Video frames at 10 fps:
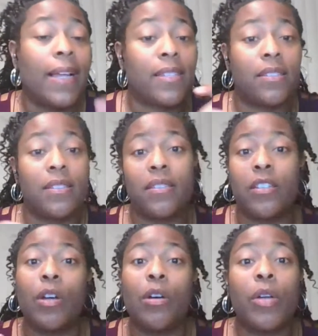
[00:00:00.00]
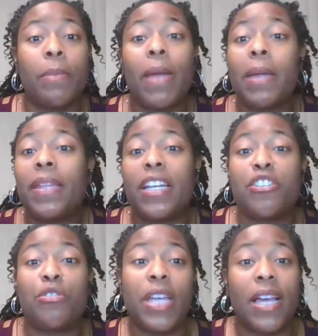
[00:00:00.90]
test, it may be
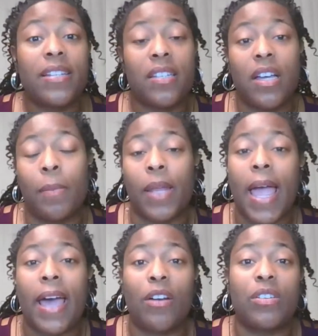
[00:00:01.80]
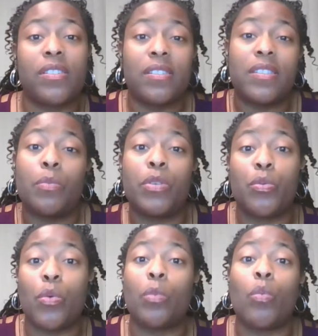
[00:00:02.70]
that you test a couple of add-ons and see
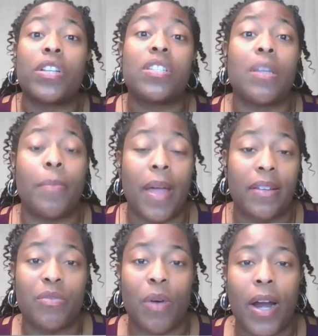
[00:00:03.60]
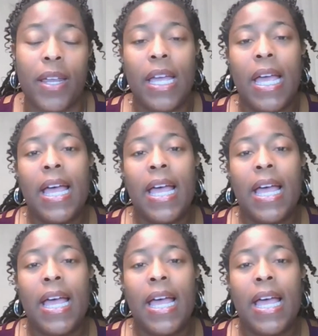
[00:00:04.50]
which one works the best, right?